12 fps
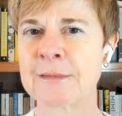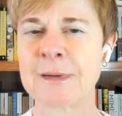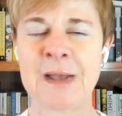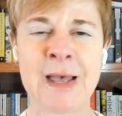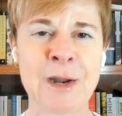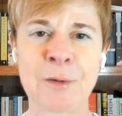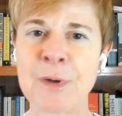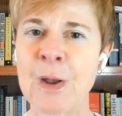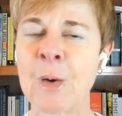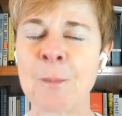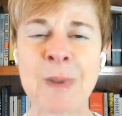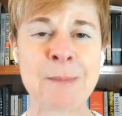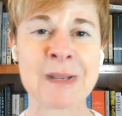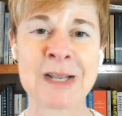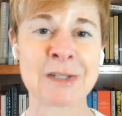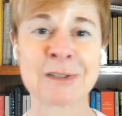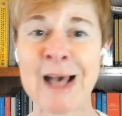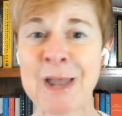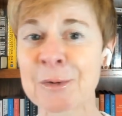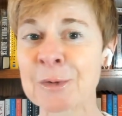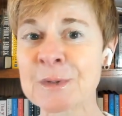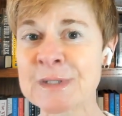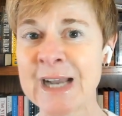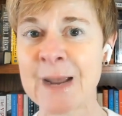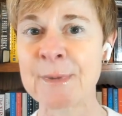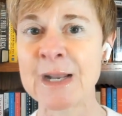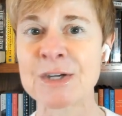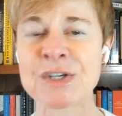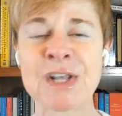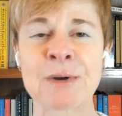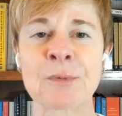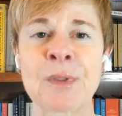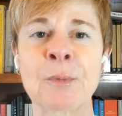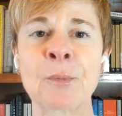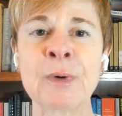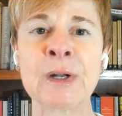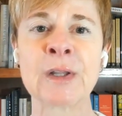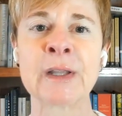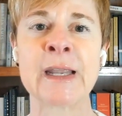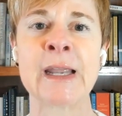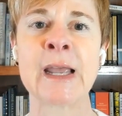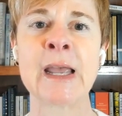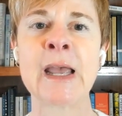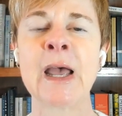I don't know, maybe collateral damage, that really